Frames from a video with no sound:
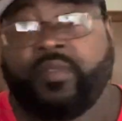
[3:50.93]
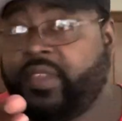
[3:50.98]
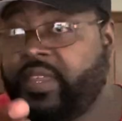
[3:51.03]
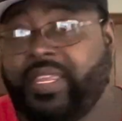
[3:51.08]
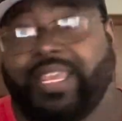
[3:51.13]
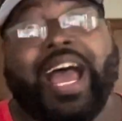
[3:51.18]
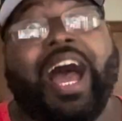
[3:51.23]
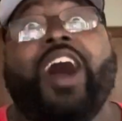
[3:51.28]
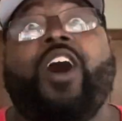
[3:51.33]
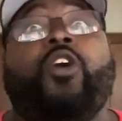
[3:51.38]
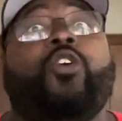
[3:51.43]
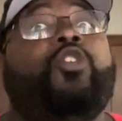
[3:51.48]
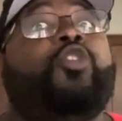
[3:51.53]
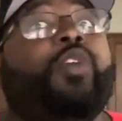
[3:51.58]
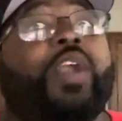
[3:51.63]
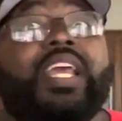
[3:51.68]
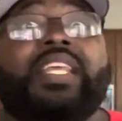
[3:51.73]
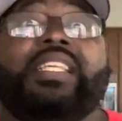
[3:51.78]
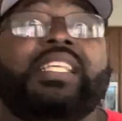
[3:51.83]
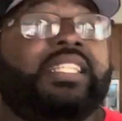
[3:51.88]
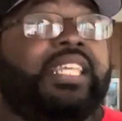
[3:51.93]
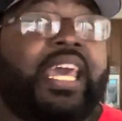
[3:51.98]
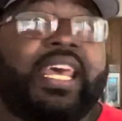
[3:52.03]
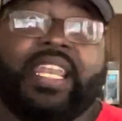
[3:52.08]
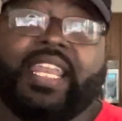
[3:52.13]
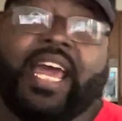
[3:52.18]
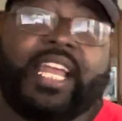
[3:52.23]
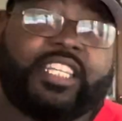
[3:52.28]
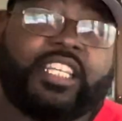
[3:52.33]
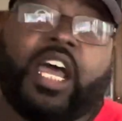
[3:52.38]
y'all crazy as hell,
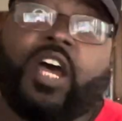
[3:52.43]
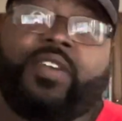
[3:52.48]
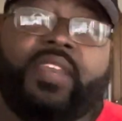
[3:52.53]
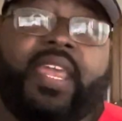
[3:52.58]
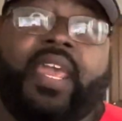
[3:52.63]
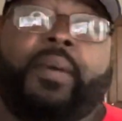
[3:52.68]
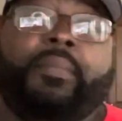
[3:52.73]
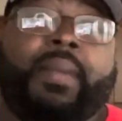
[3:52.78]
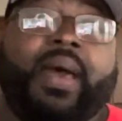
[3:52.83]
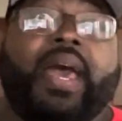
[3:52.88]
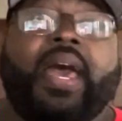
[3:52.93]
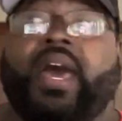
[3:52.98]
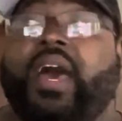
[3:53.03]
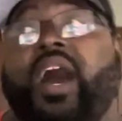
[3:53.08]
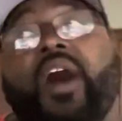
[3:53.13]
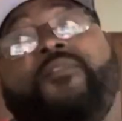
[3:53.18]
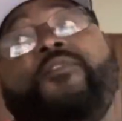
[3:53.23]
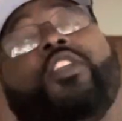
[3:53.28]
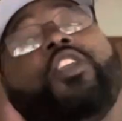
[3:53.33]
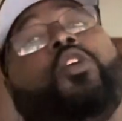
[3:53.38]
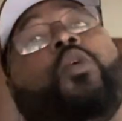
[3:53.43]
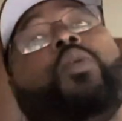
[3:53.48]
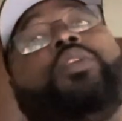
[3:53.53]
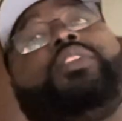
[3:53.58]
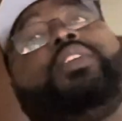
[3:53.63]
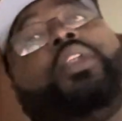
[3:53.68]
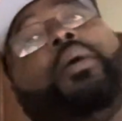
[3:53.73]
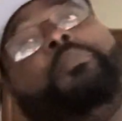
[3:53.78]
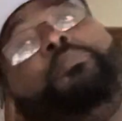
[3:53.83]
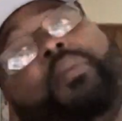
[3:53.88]
latch y'all damn mind. I'm finna go
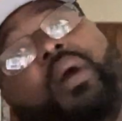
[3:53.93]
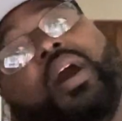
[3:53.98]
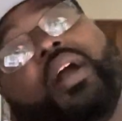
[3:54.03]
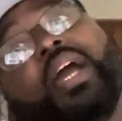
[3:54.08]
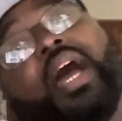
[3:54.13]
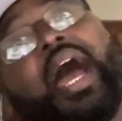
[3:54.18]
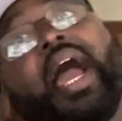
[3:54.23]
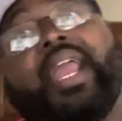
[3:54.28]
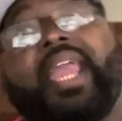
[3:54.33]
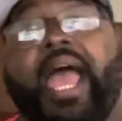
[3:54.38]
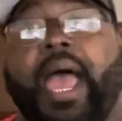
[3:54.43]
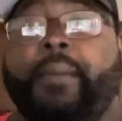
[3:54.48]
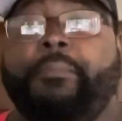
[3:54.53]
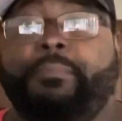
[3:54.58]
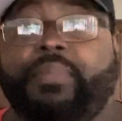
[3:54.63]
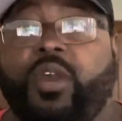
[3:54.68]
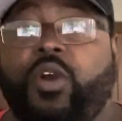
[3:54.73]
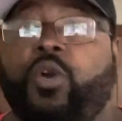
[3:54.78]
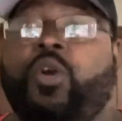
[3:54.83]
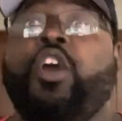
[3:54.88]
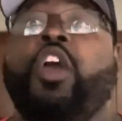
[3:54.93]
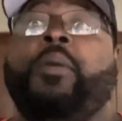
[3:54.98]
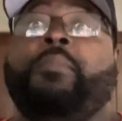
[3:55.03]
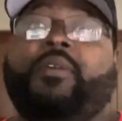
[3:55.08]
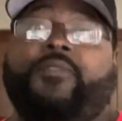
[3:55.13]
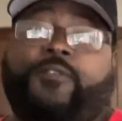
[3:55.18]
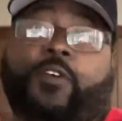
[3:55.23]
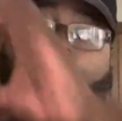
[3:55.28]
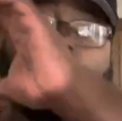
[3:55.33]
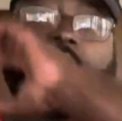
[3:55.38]
into the bunker I got built
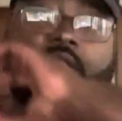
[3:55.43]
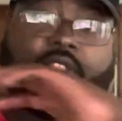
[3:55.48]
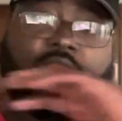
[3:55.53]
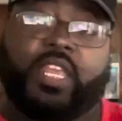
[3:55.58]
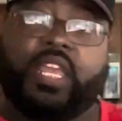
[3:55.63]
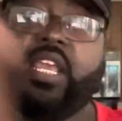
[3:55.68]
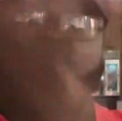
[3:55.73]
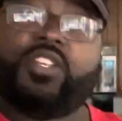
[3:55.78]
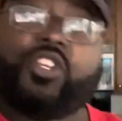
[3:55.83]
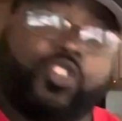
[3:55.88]
before the things